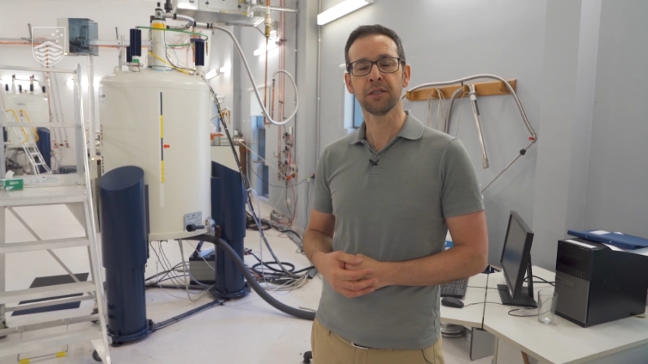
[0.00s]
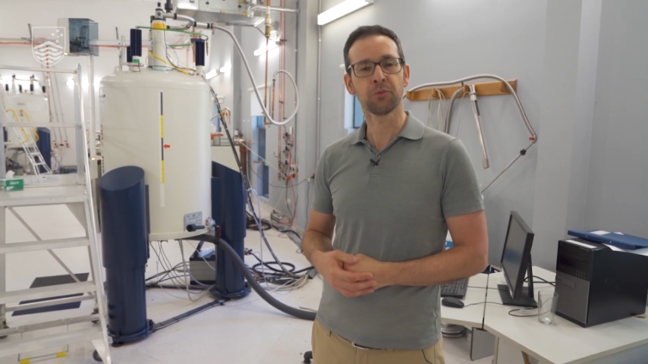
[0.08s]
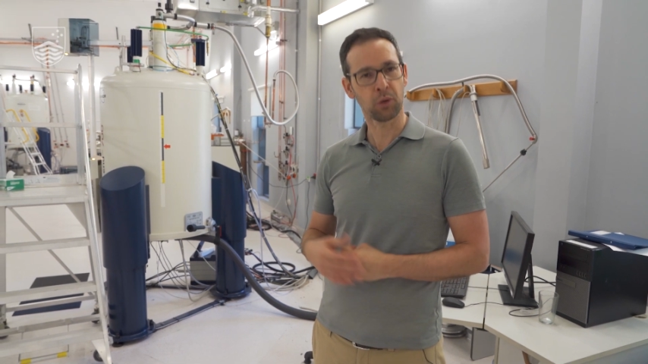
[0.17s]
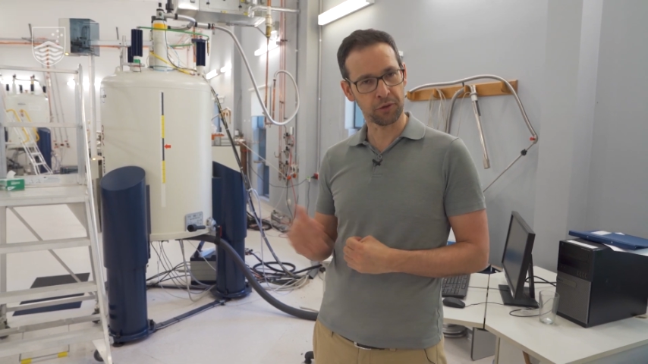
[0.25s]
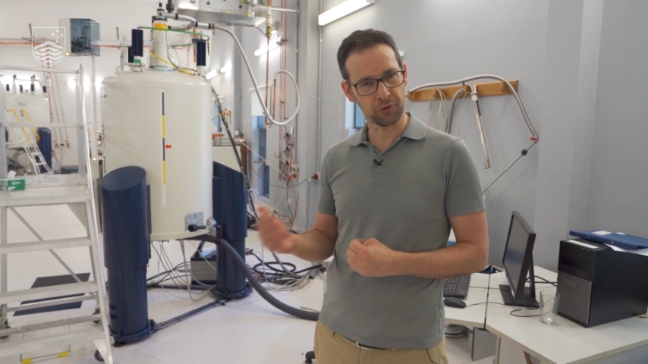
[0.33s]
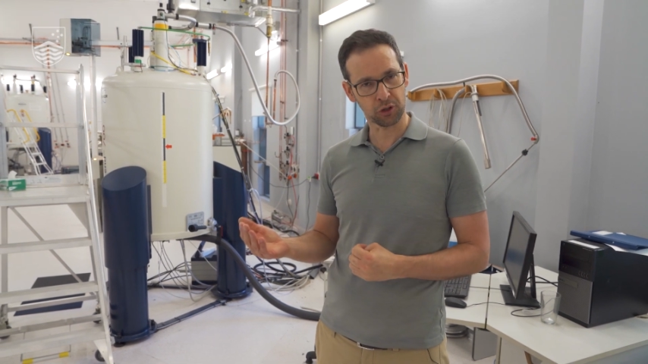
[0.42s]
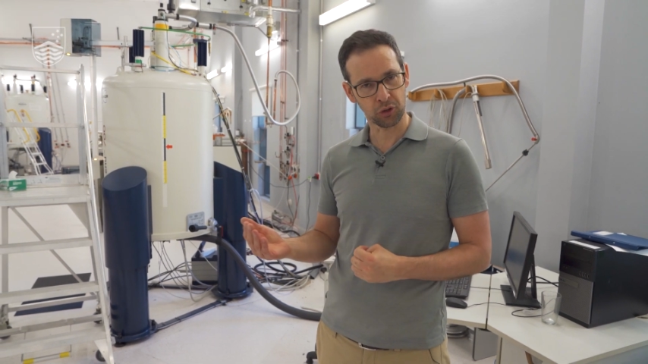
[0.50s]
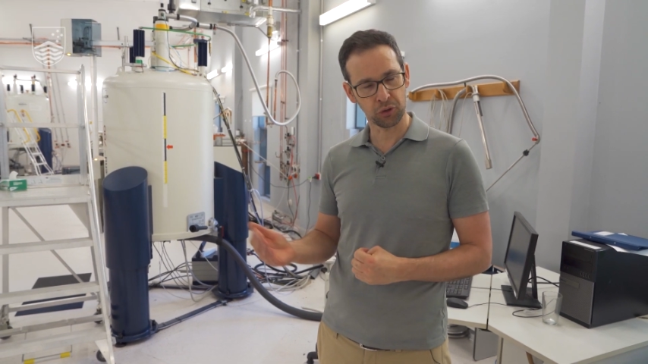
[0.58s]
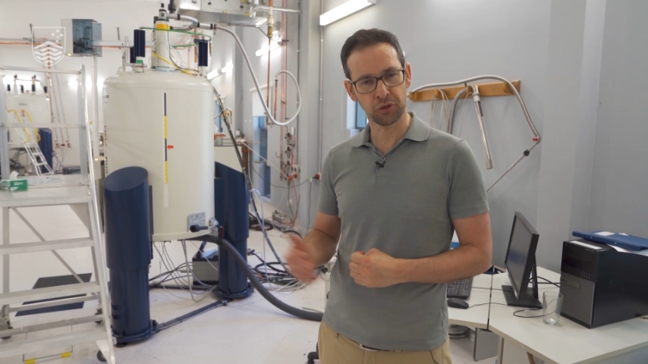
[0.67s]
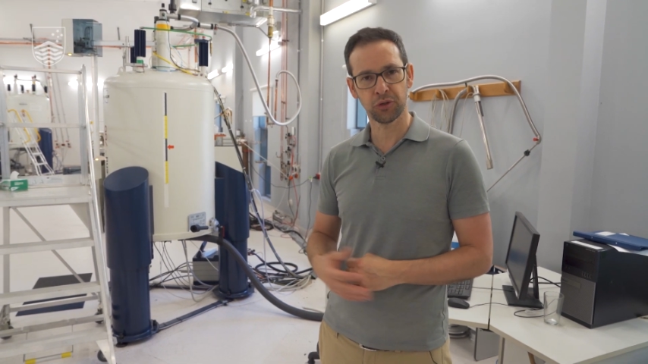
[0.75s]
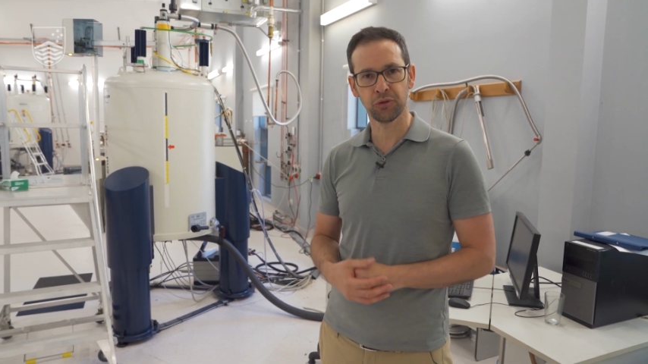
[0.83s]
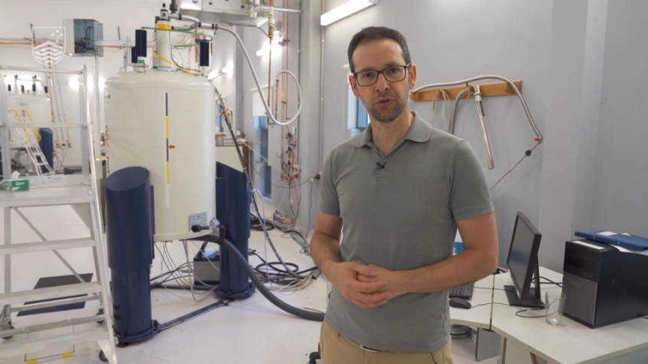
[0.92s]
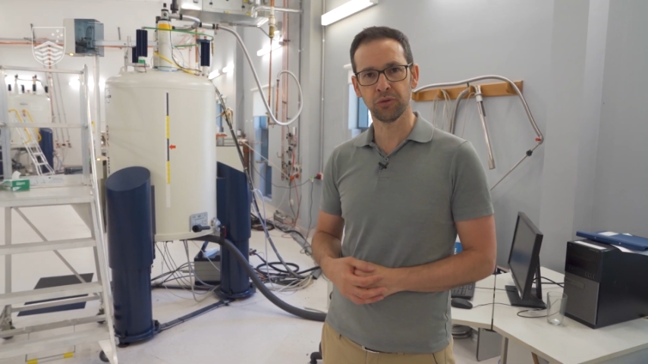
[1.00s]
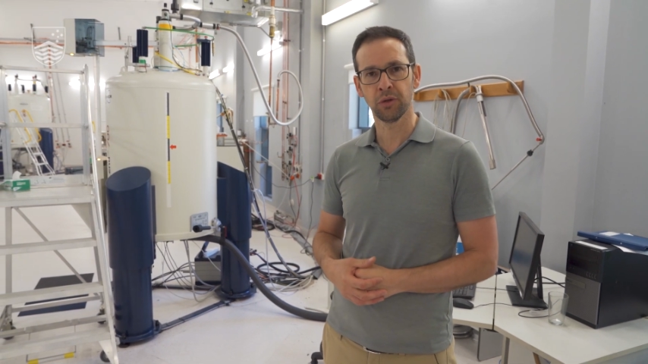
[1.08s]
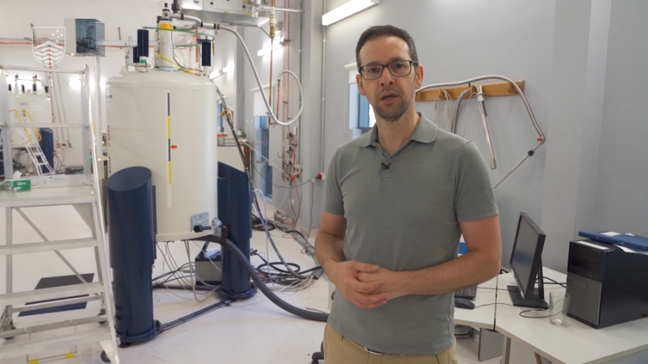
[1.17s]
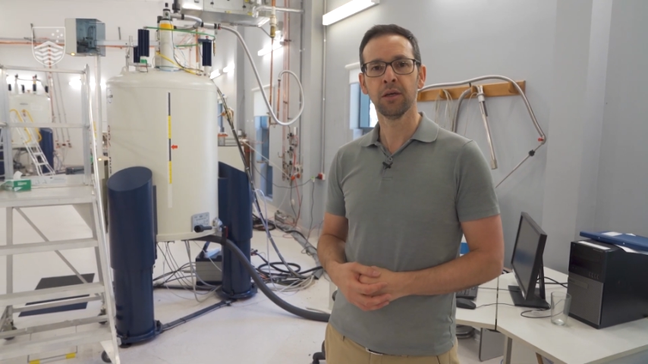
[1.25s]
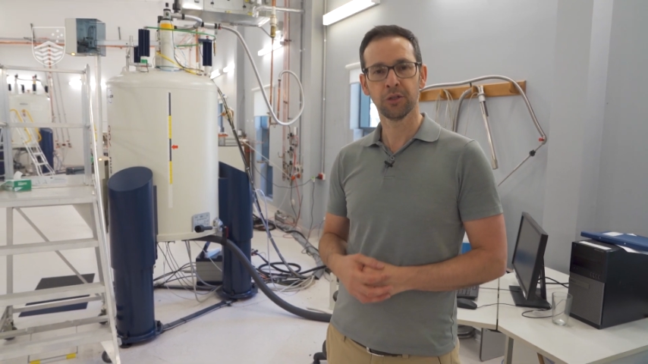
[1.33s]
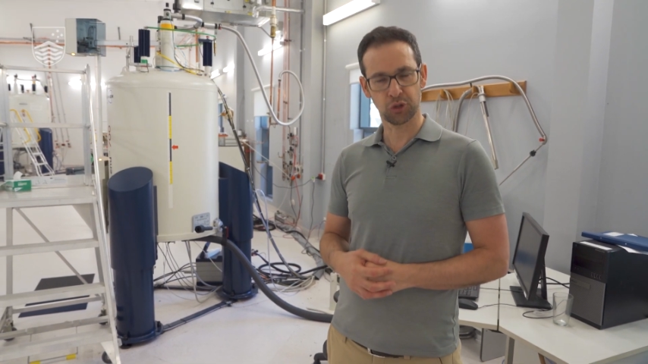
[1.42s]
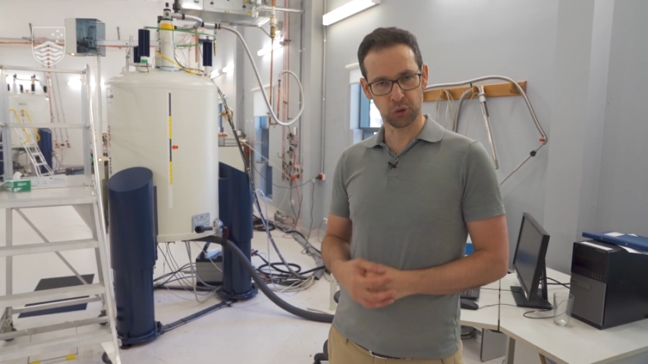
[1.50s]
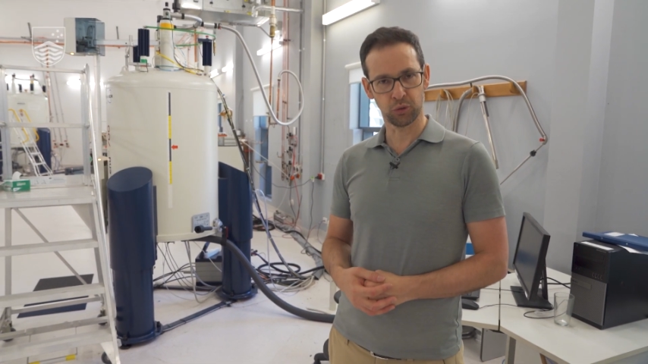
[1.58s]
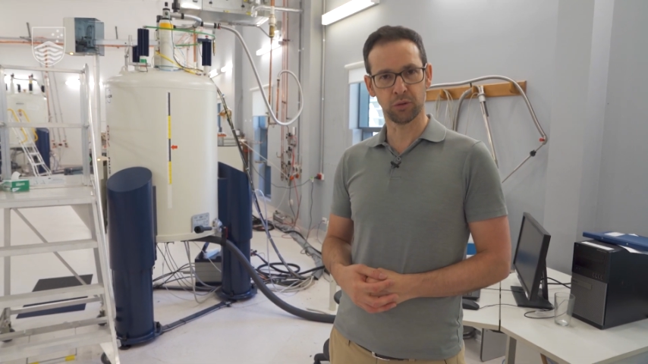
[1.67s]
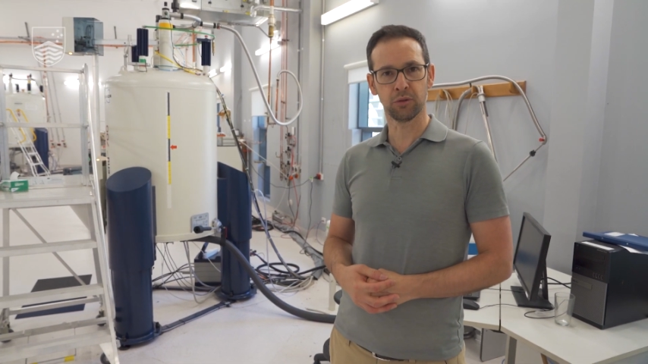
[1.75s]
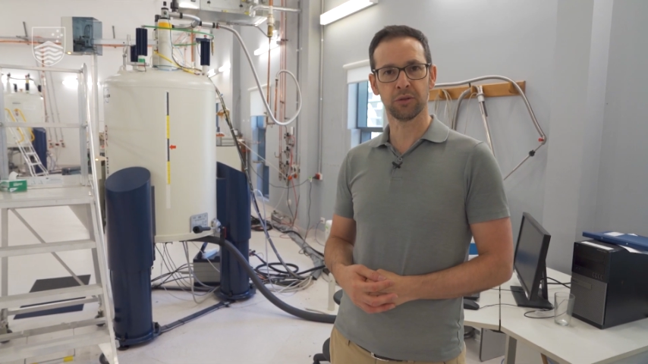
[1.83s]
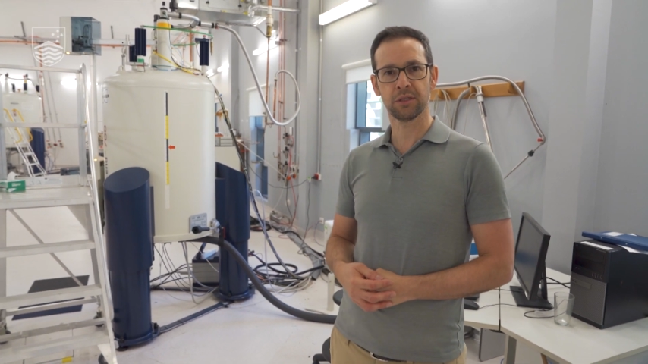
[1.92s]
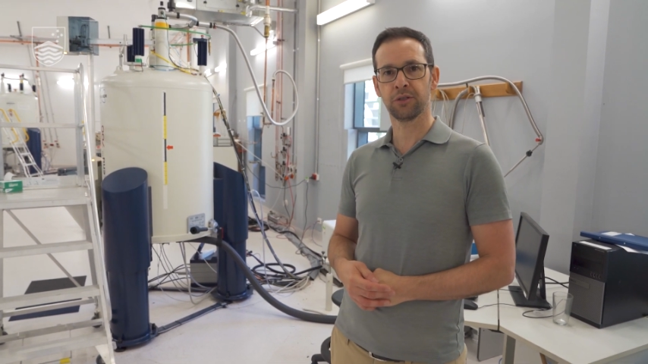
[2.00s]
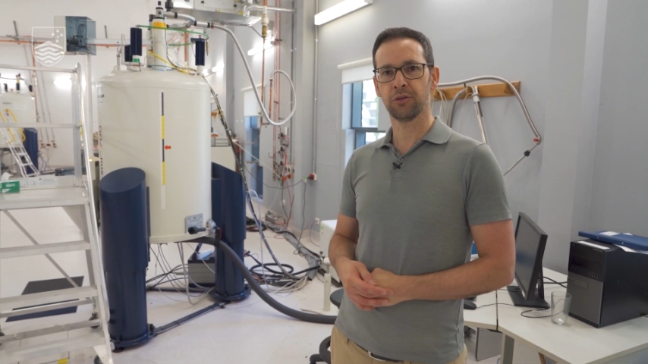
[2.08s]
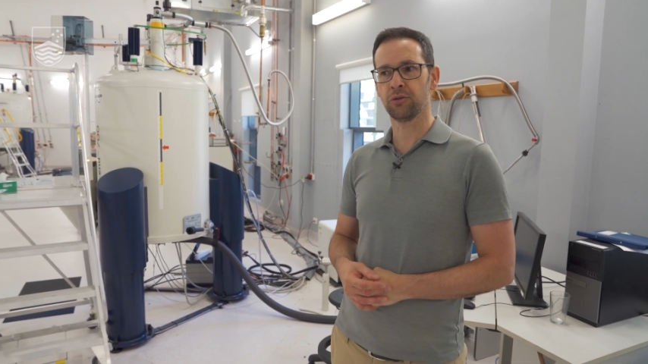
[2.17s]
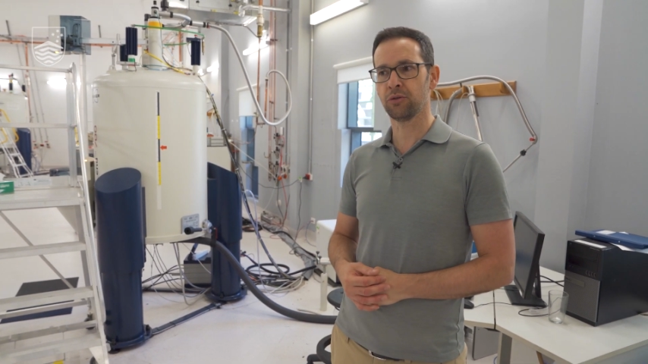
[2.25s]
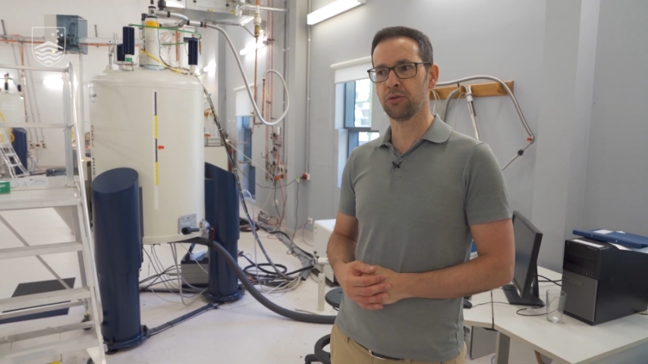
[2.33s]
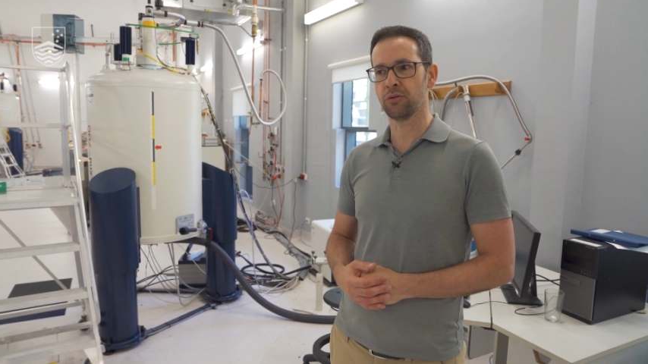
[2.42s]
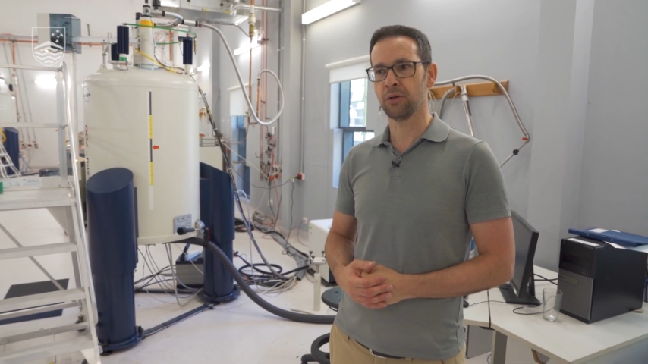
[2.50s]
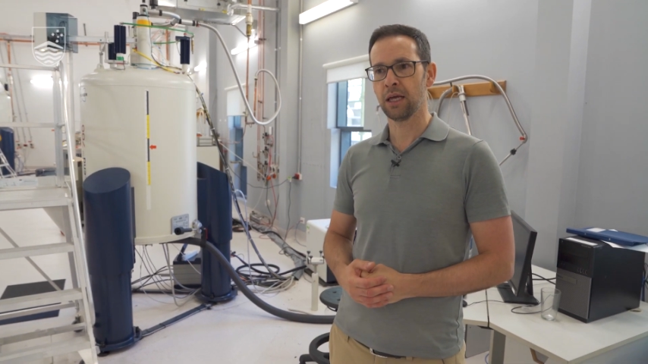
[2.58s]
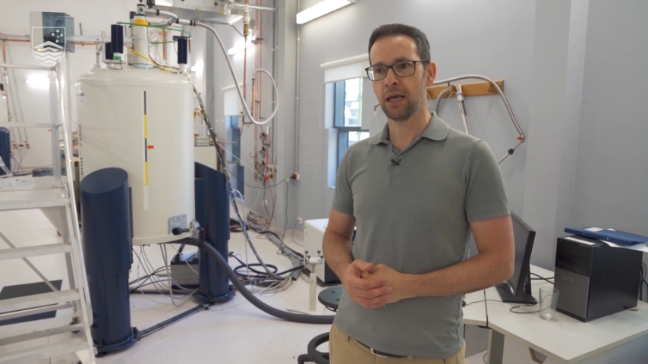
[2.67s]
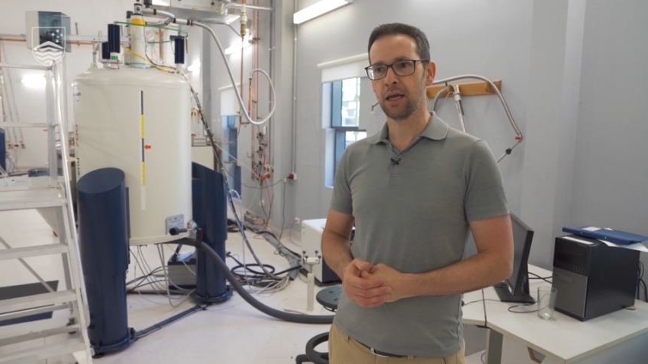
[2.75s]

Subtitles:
is one of the go-to tools to